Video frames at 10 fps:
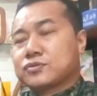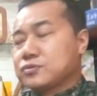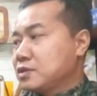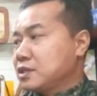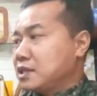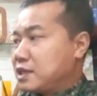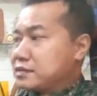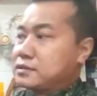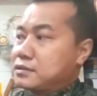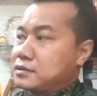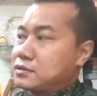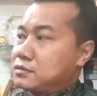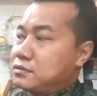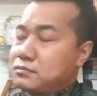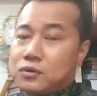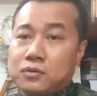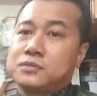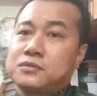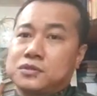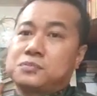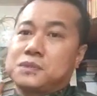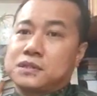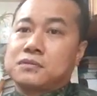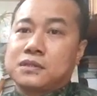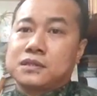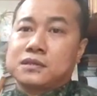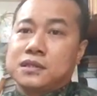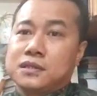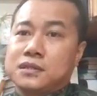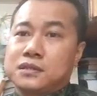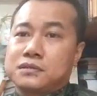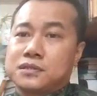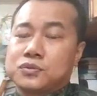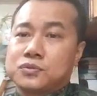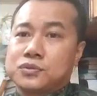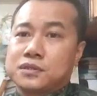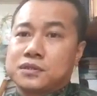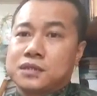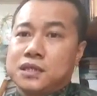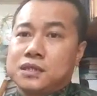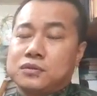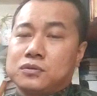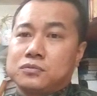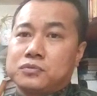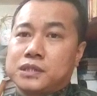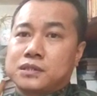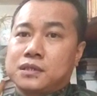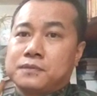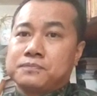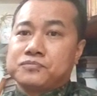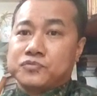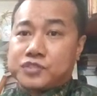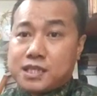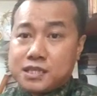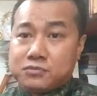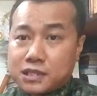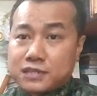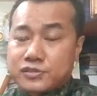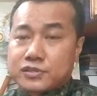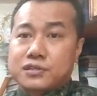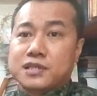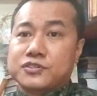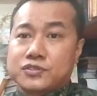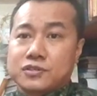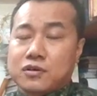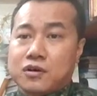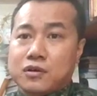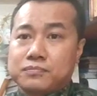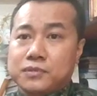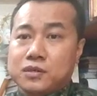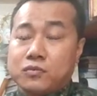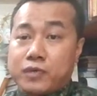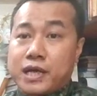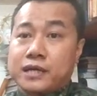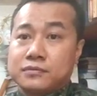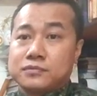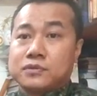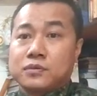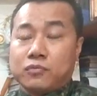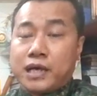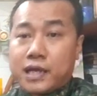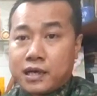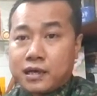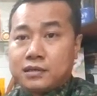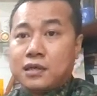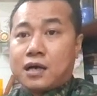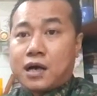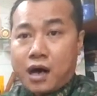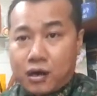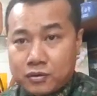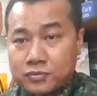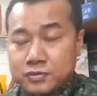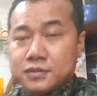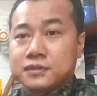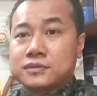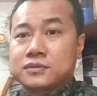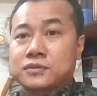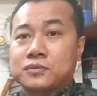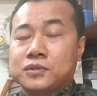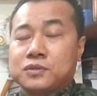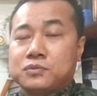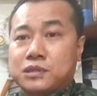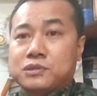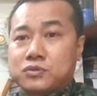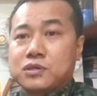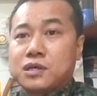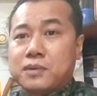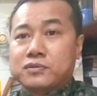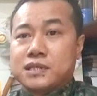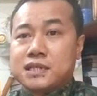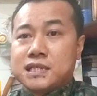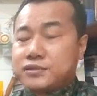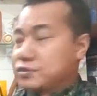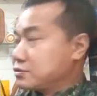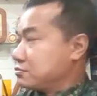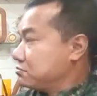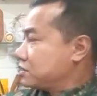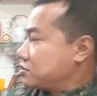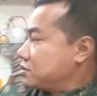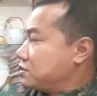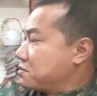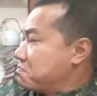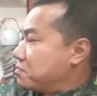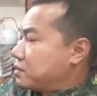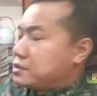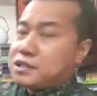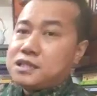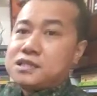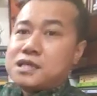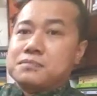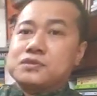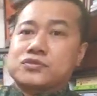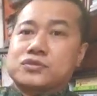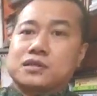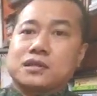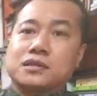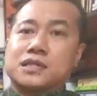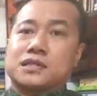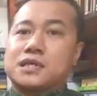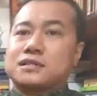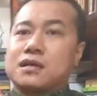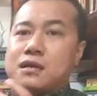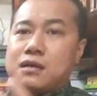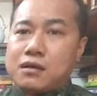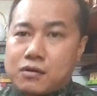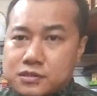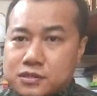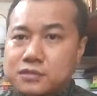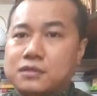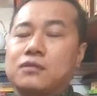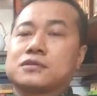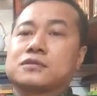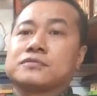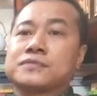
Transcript: to access all those particular resources with a genuine consideration of when, where, how. So when we talk about the niche, niche is a multi-dimensional. It has a lot of